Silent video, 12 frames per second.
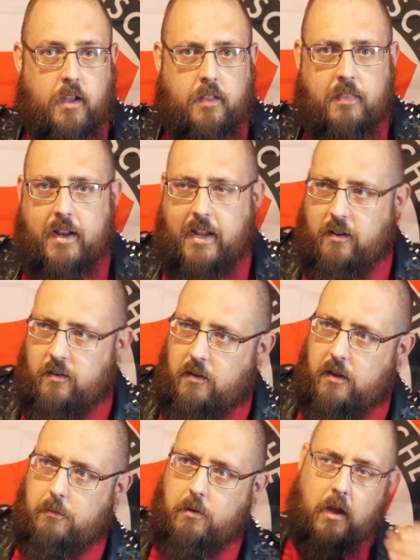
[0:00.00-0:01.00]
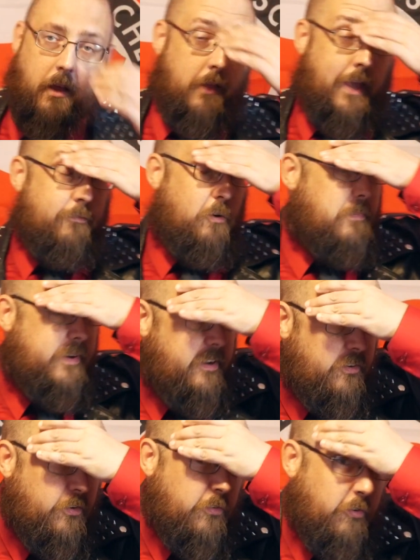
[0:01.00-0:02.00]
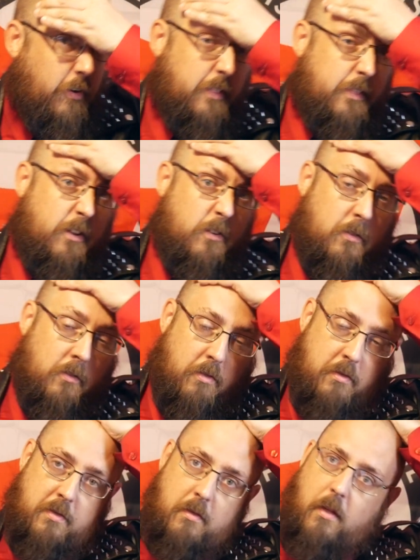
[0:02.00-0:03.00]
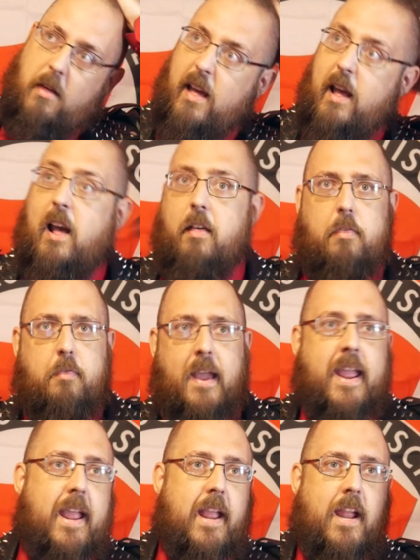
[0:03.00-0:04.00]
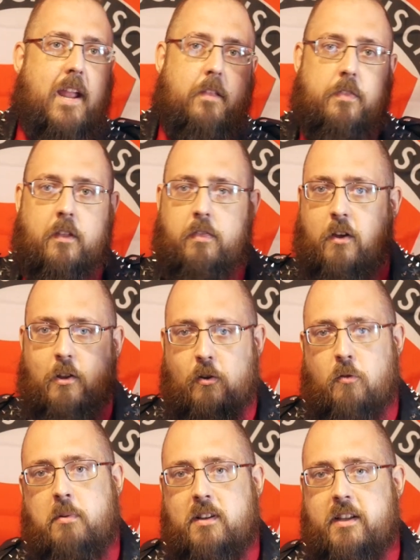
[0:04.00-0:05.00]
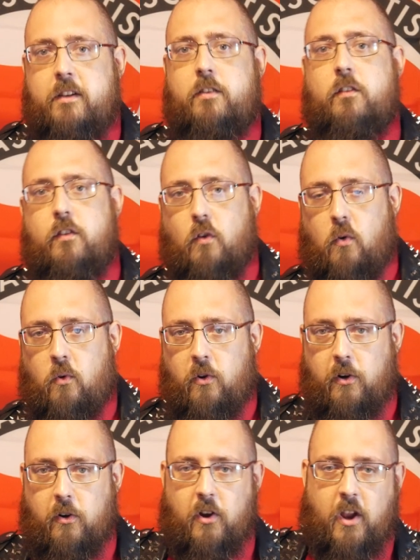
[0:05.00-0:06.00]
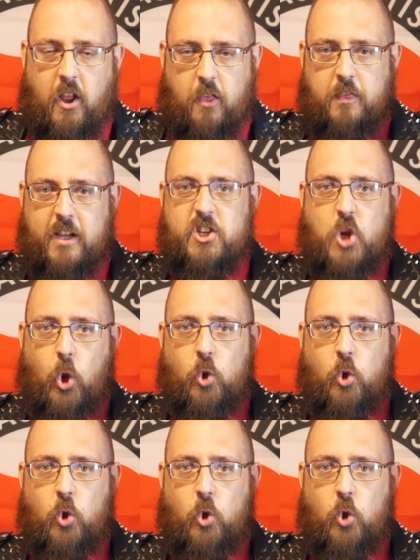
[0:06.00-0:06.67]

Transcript: That it's the, everybody's trying, these, the globalists or the,